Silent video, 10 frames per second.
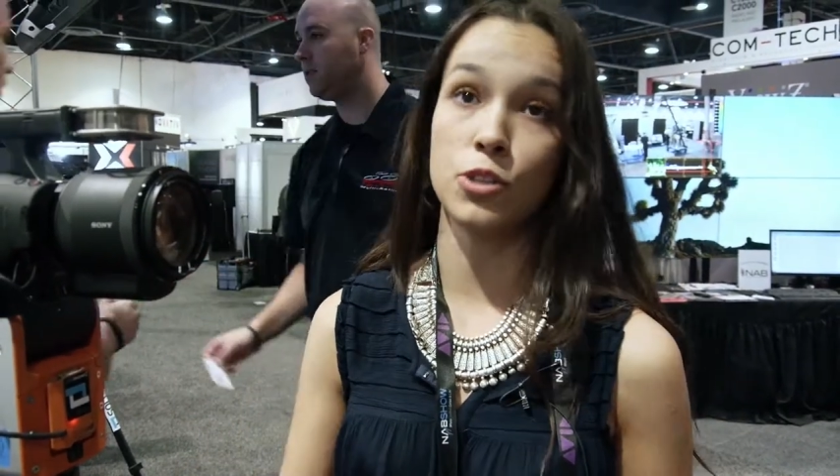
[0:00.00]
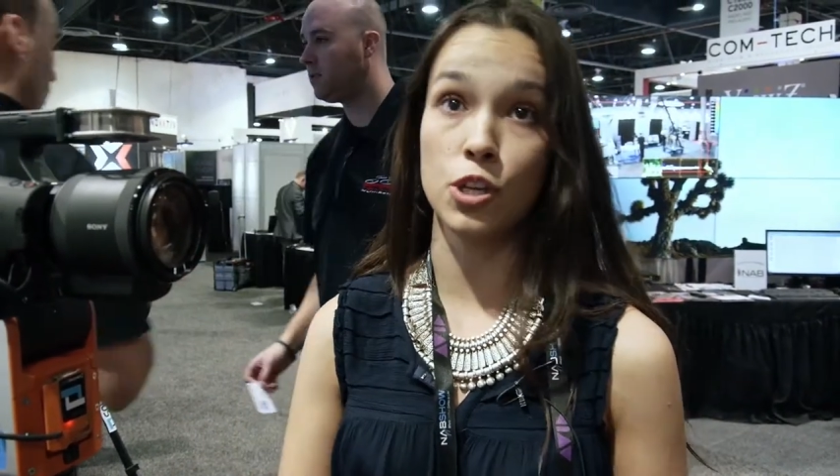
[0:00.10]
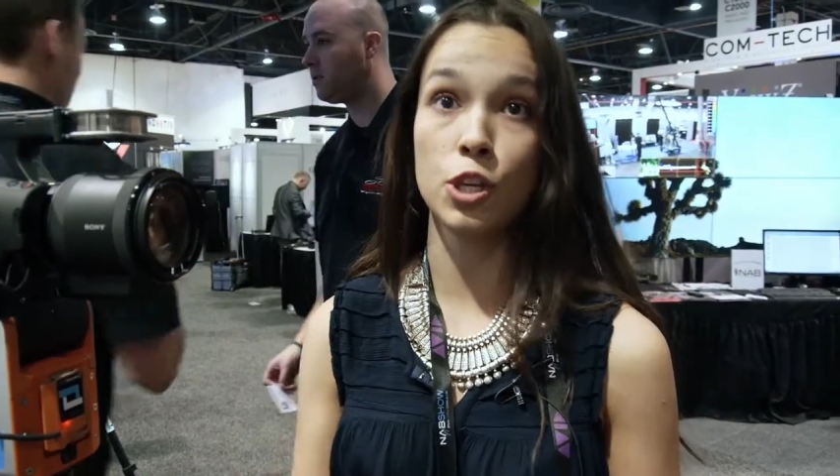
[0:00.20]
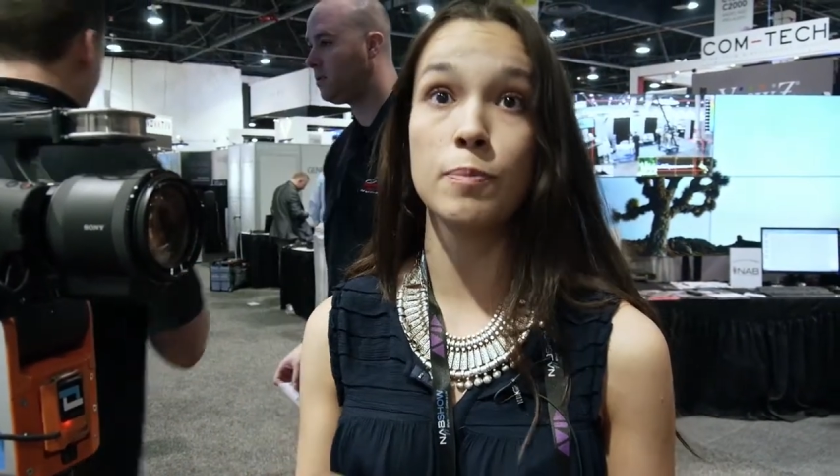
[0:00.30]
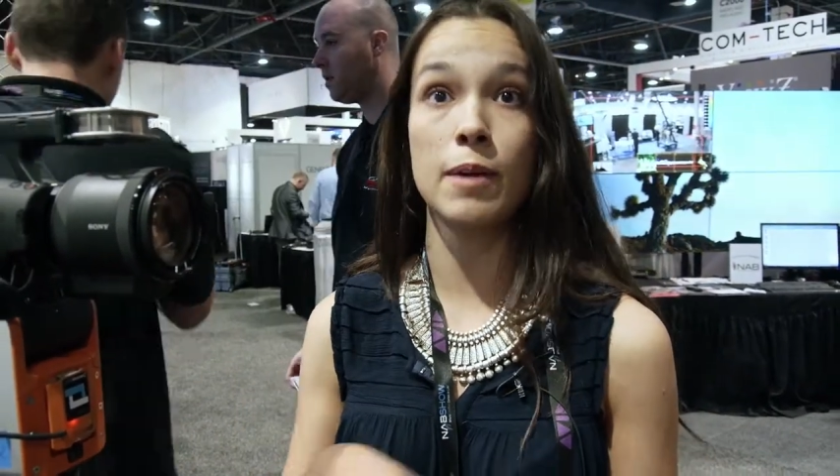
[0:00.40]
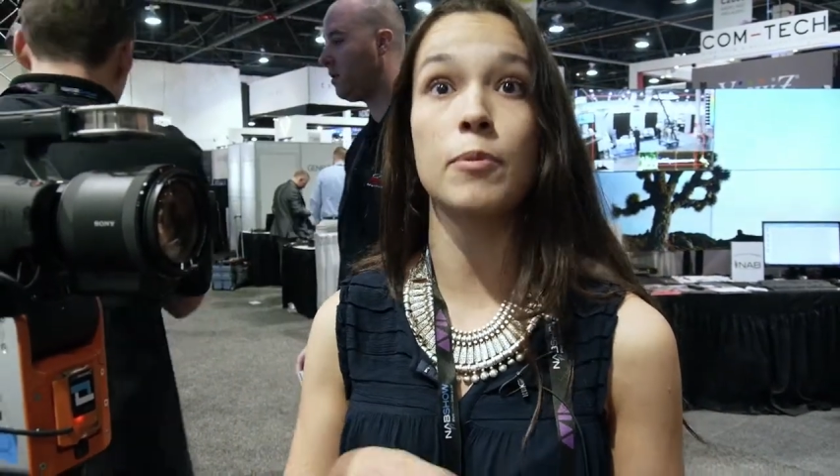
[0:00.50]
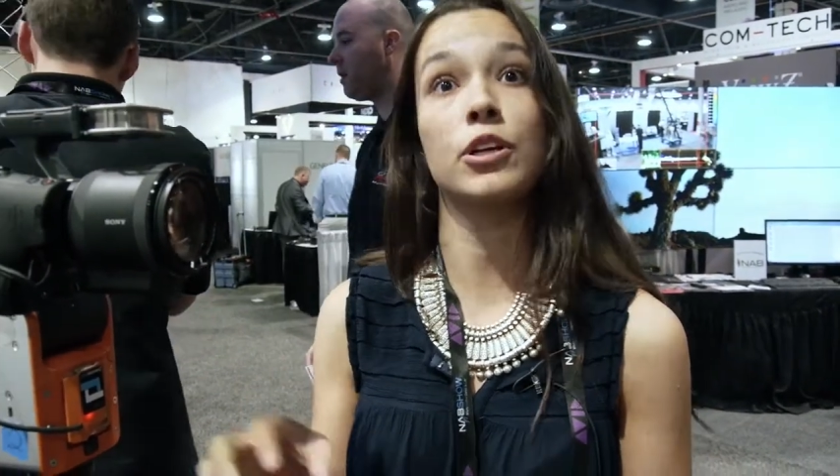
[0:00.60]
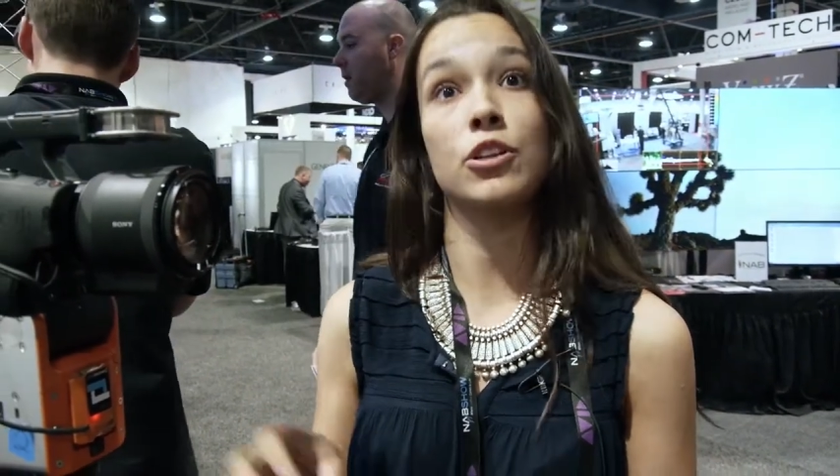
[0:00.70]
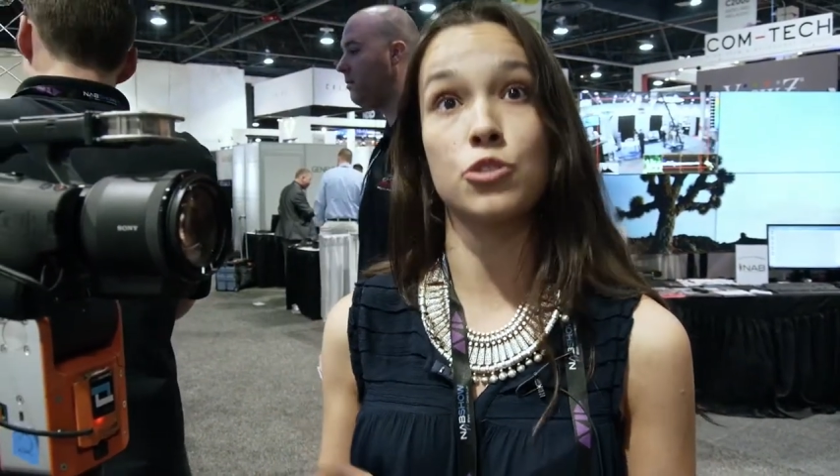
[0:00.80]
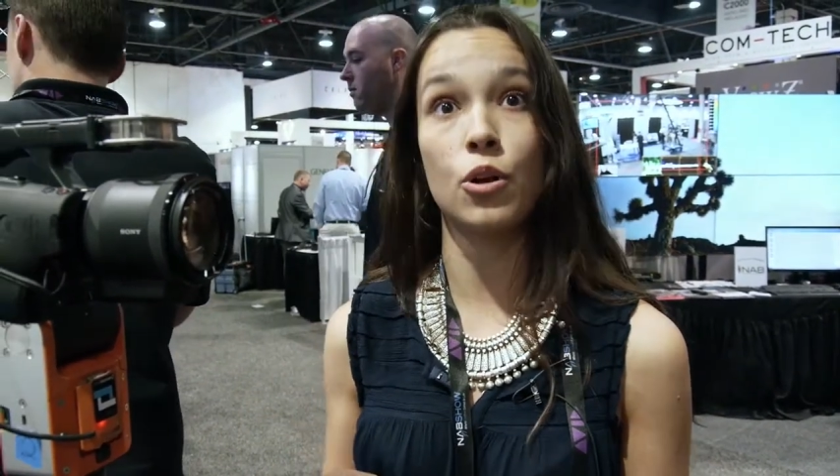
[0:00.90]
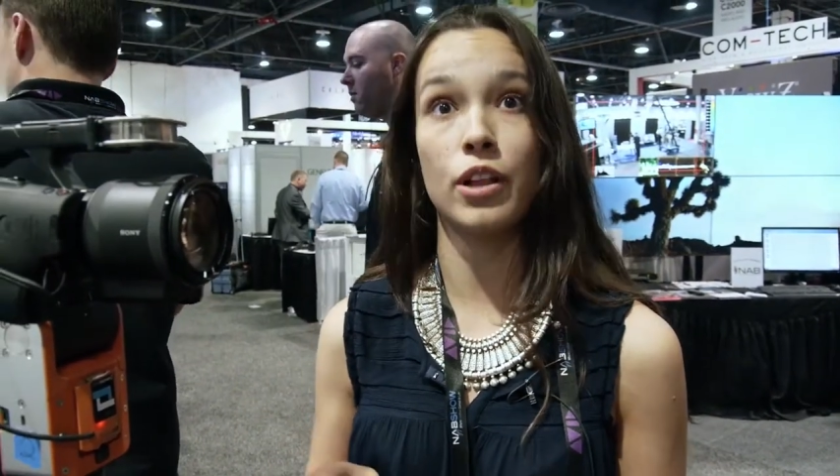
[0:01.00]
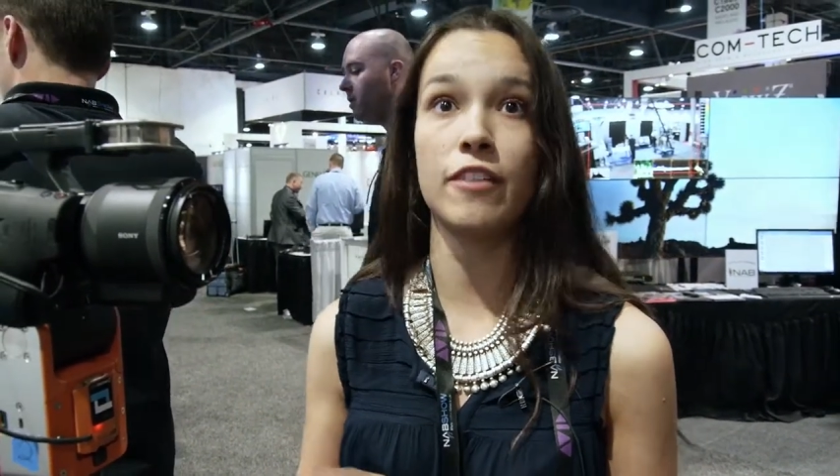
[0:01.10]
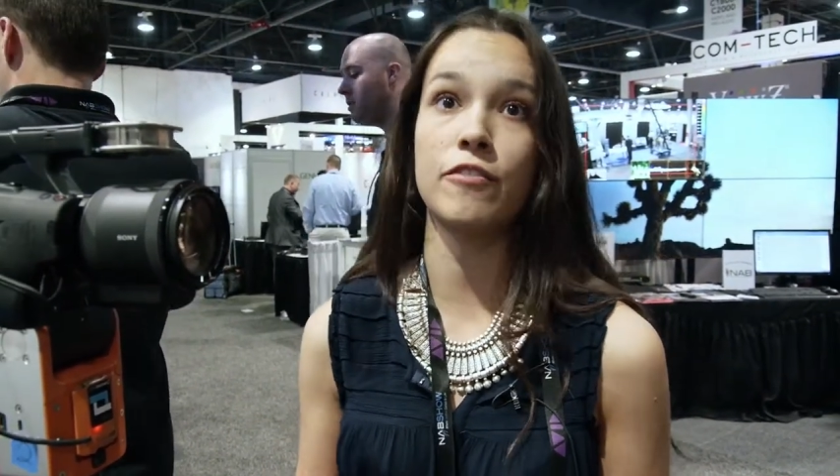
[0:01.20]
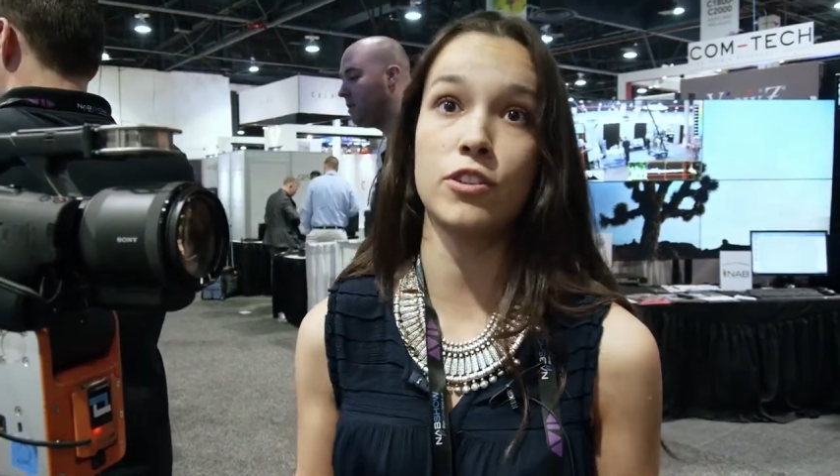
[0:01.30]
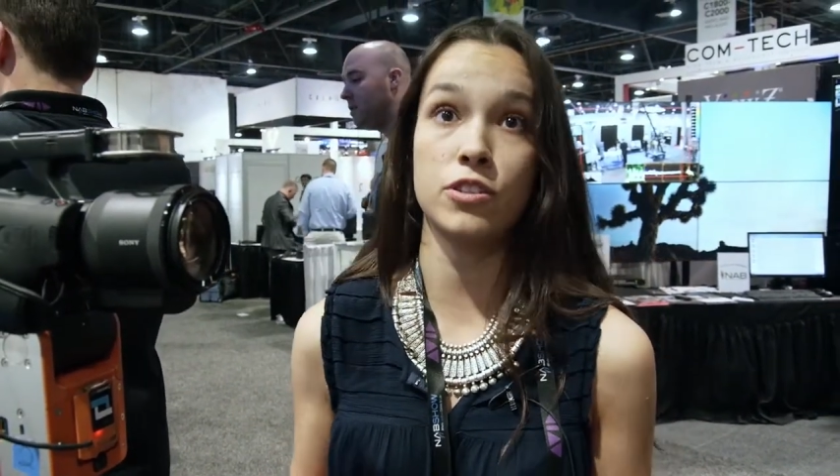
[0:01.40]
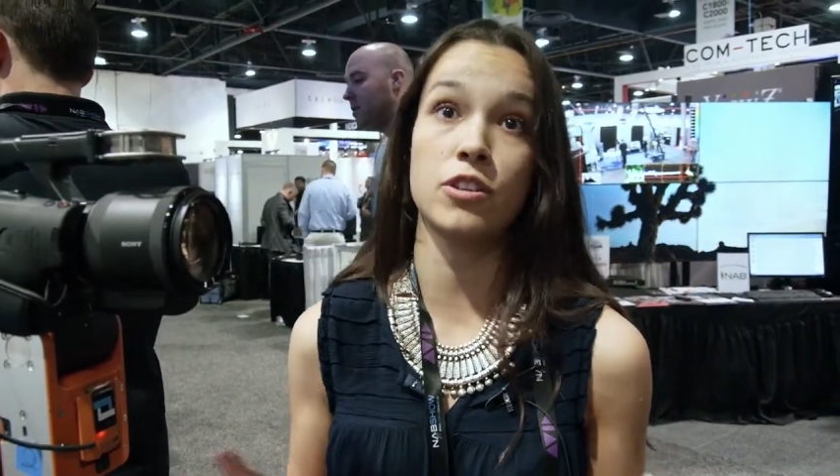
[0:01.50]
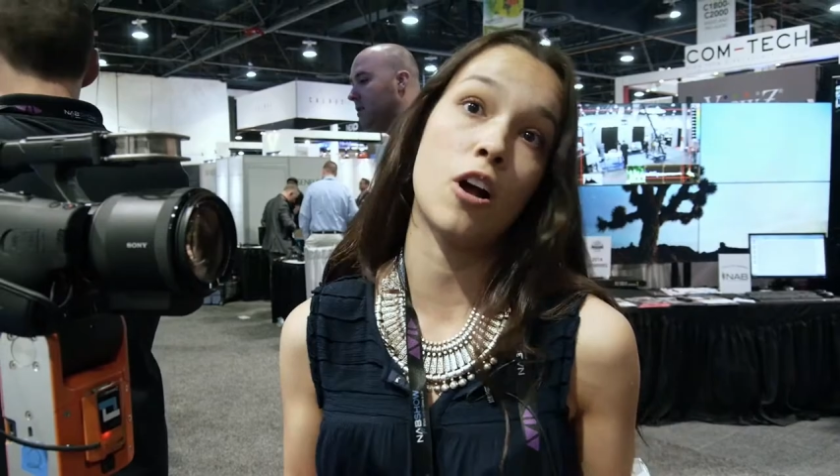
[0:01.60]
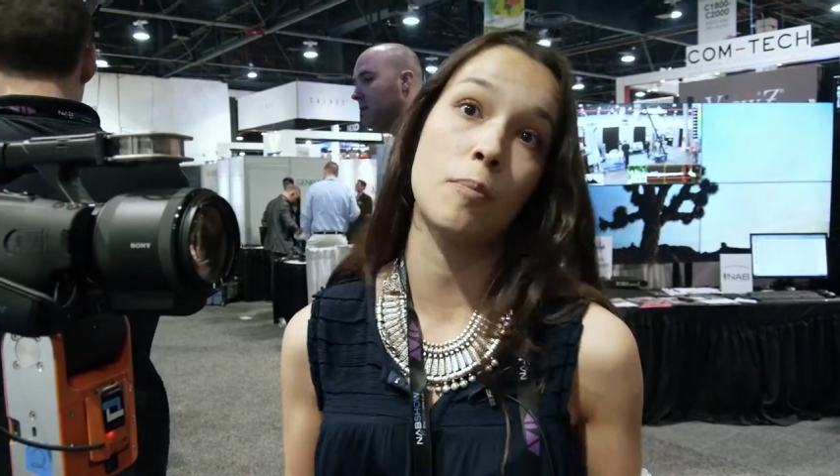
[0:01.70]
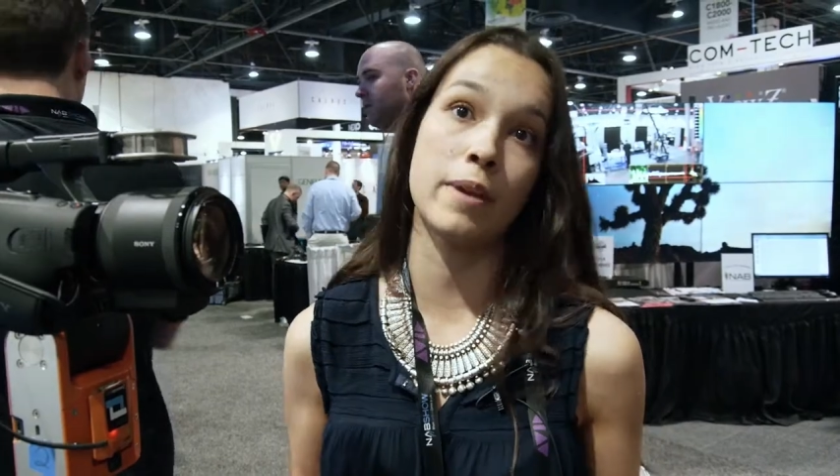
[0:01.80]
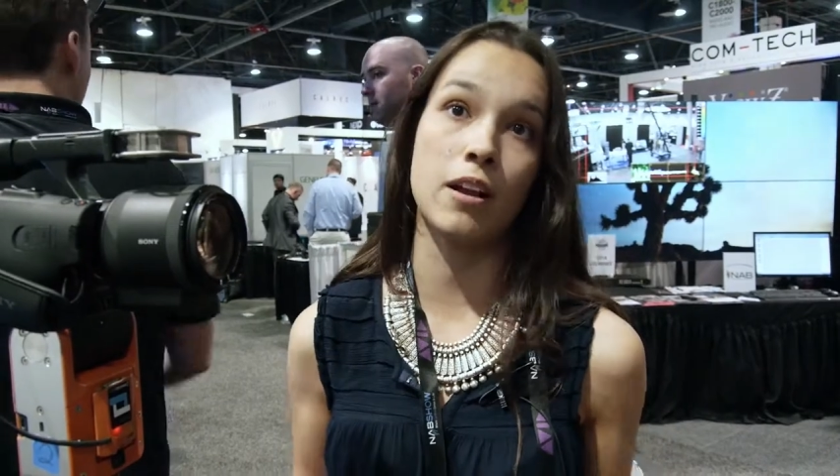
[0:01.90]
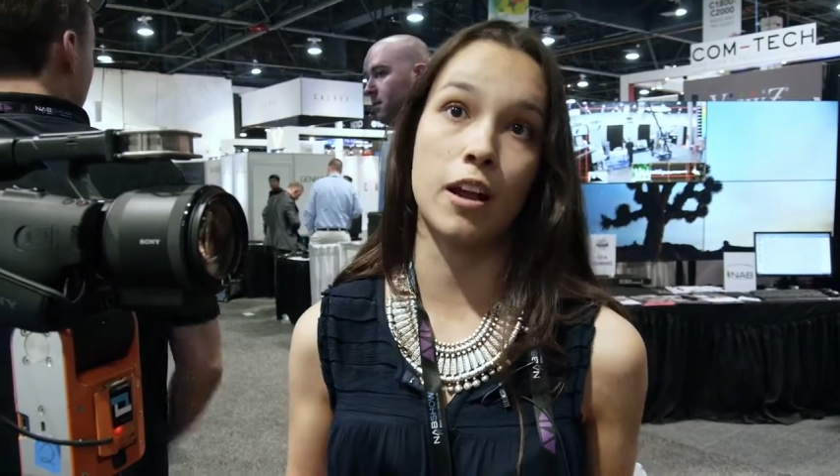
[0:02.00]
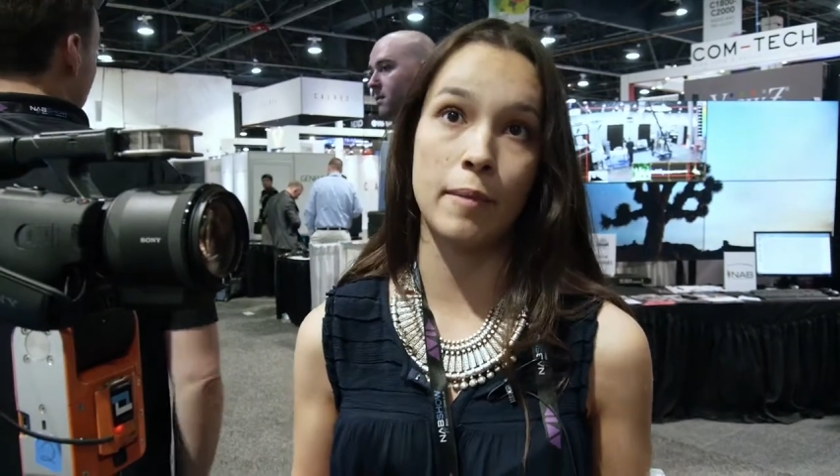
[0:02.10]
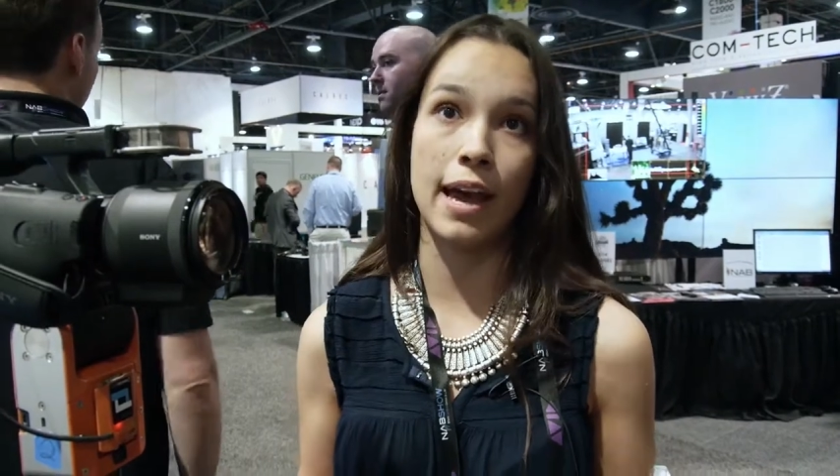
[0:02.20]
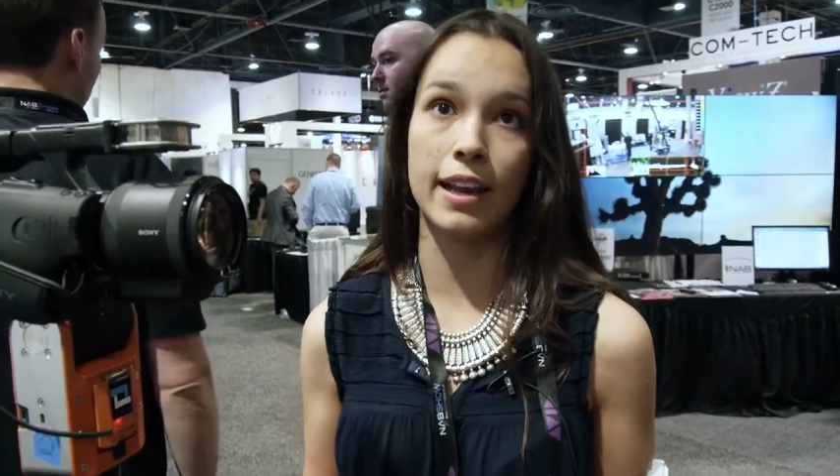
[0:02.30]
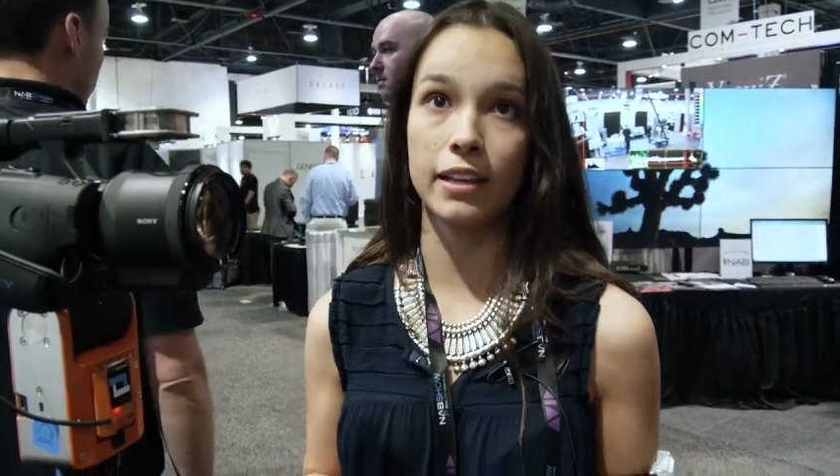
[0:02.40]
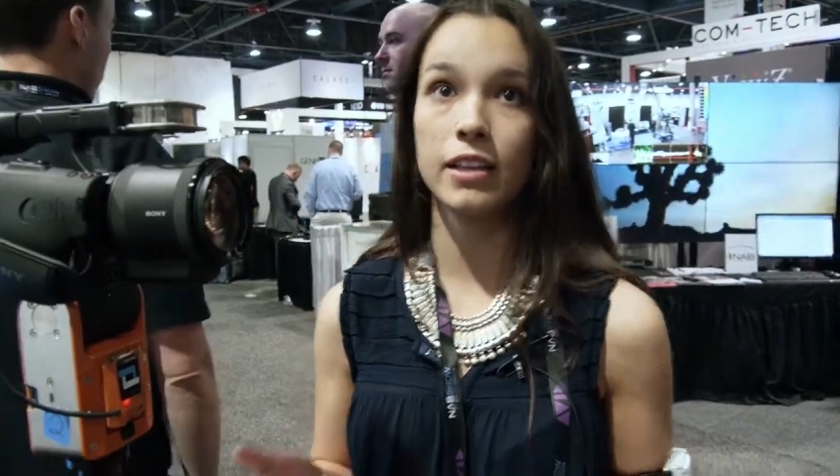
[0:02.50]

So you could be able to okay. control it versus it all being automatic.